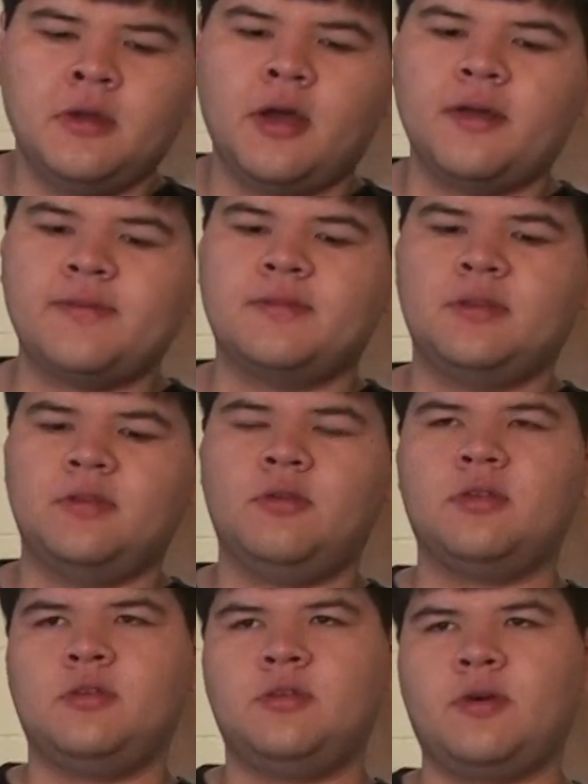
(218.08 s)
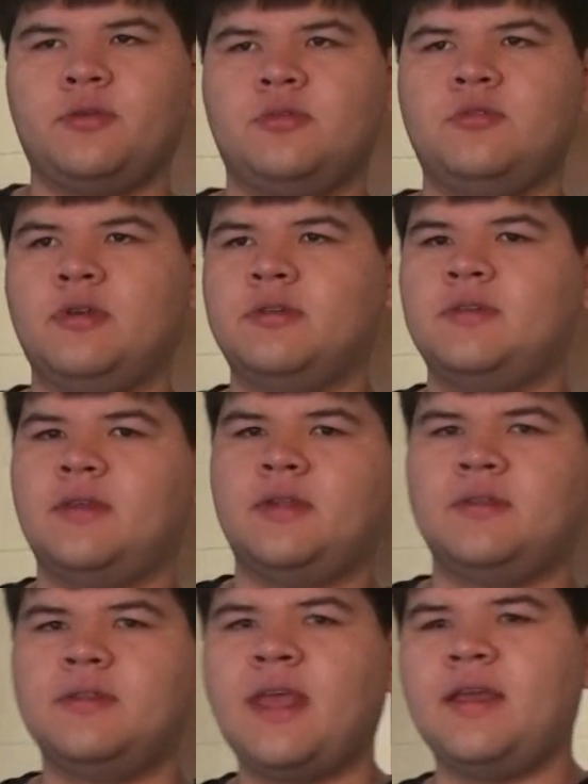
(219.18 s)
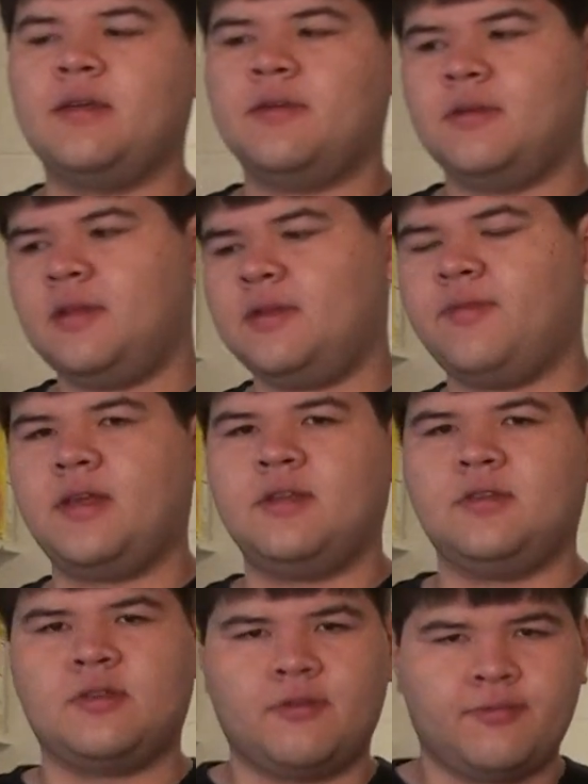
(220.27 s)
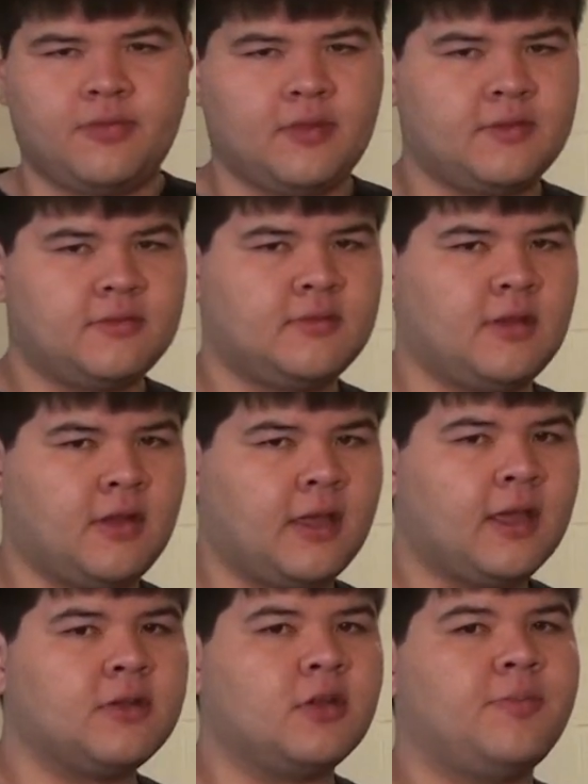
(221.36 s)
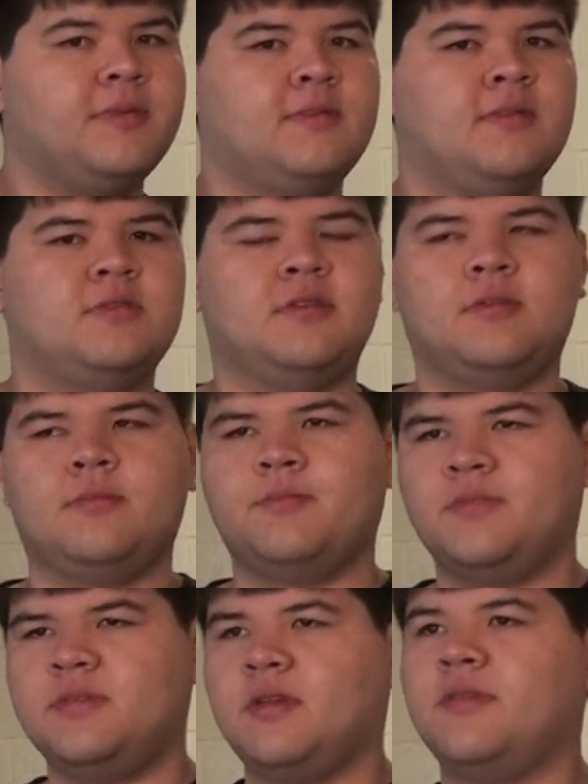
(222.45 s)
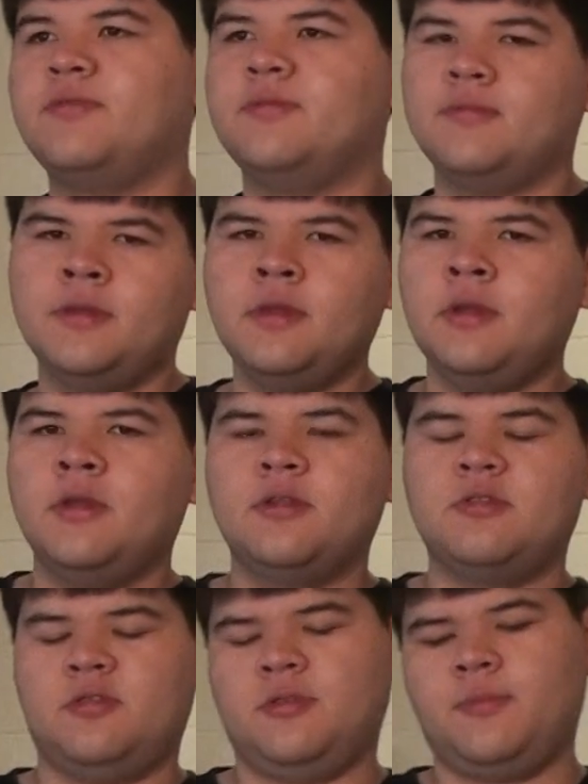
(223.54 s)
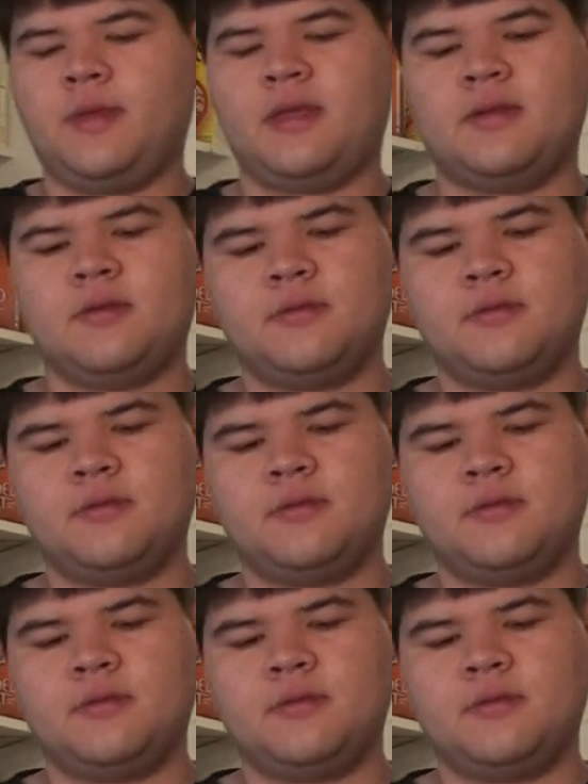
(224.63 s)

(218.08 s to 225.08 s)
often you can do other tricks that take advantage of this hand opposition stuff to make